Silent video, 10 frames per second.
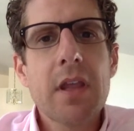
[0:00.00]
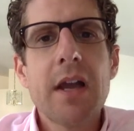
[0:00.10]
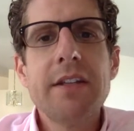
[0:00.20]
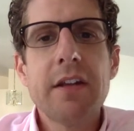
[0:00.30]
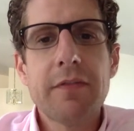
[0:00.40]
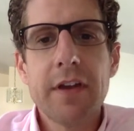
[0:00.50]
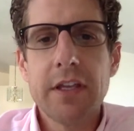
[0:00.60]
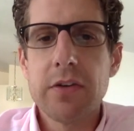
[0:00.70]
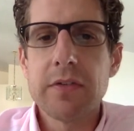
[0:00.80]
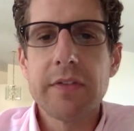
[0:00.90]

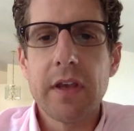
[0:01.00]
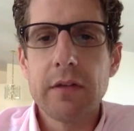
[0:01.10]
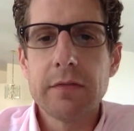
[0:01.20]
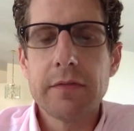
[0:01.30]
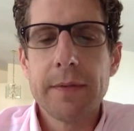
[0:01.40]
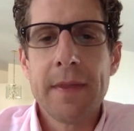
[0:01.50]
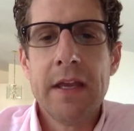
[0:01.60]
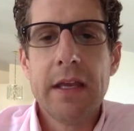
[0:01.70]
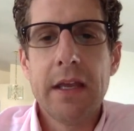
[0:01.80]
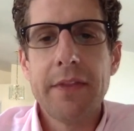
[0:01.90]
identifying yourself,
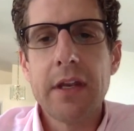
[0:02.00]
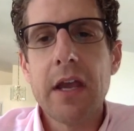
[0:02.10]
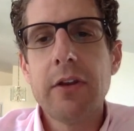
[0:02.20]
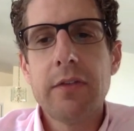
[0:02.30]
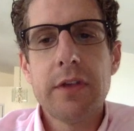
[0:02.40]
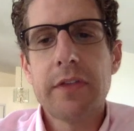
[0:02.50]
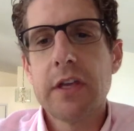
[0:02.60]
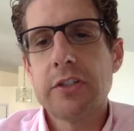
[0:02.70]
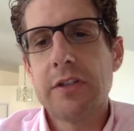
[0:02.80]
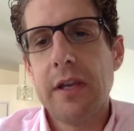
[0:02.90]
and then how do you think
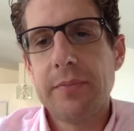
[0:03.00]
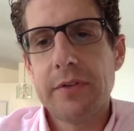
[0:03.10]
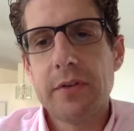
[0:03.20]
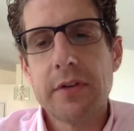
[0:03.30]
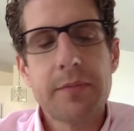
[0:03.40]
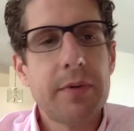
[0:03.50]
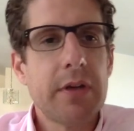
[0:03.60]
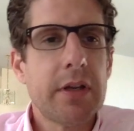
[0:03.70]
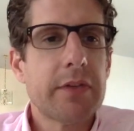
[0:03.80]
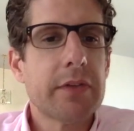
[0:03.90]
that shapes your
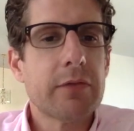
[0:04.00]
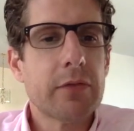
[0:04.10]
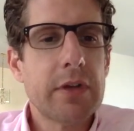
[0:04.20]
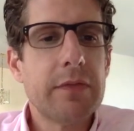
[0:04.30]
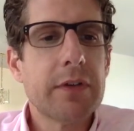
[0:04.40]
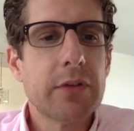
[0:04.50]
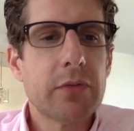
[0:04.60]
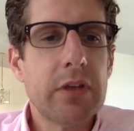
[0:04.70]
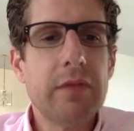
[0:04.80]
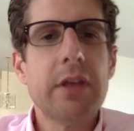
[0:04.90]
experience of grief and
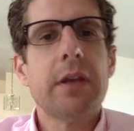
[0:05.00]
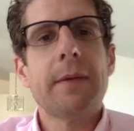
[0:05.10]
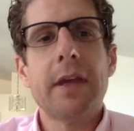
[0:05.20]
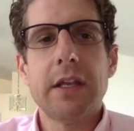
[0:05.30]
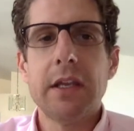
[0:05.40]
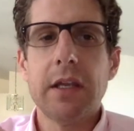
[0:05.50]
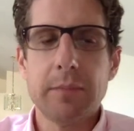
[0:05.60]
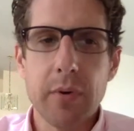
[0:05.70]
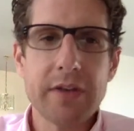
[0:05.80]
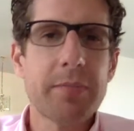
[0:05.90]
grieving? And again,
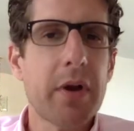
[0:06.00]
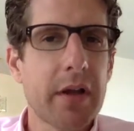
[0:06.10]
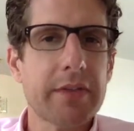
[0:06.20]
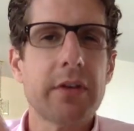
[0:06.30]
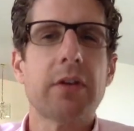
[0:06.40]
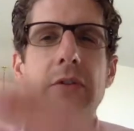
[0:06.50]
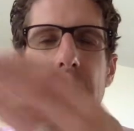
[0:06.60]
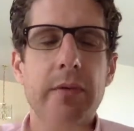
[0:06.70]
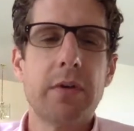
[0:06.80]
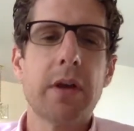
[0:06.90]
press pause there because
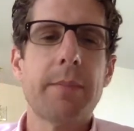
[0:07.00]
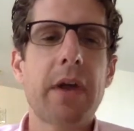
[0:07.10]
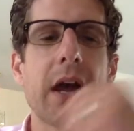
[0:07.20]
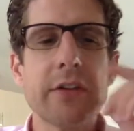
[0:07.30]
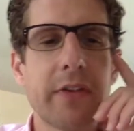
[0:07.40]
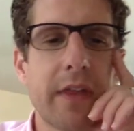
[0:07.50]
we will come back to